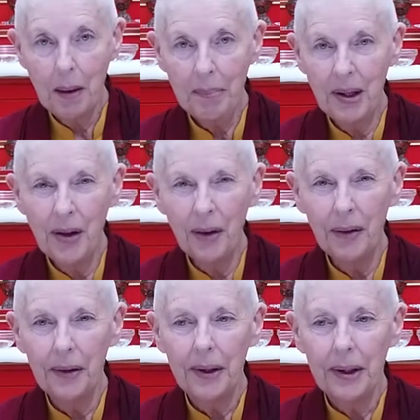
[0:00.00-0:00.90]
But
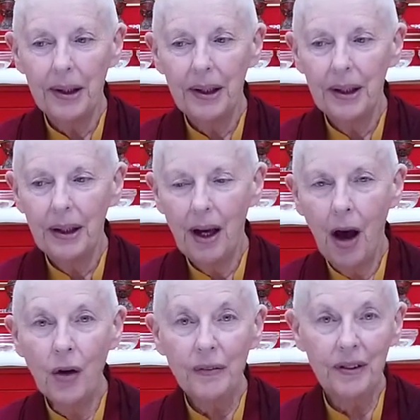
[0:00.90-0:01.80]
not
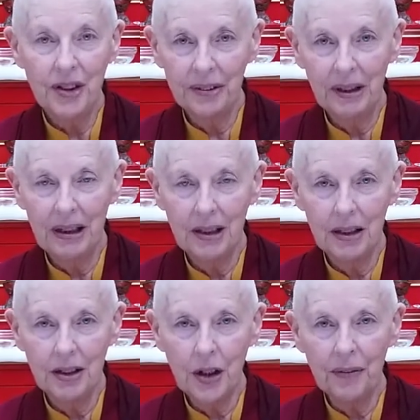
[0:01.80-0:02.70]
overdo it
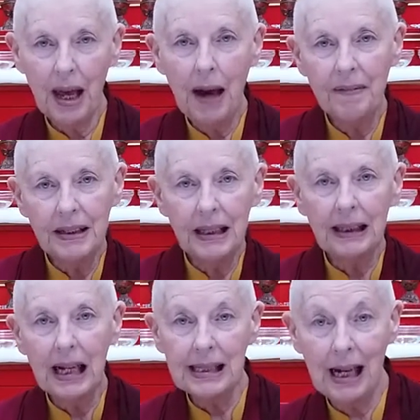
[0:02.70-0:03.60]
so that everything
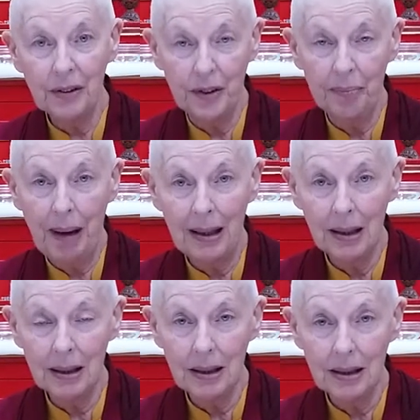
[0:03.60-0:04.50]
gets out of
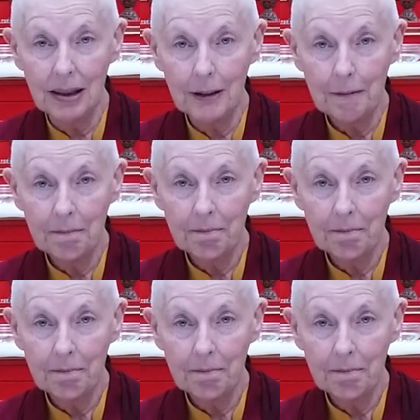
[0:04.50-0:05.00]
balance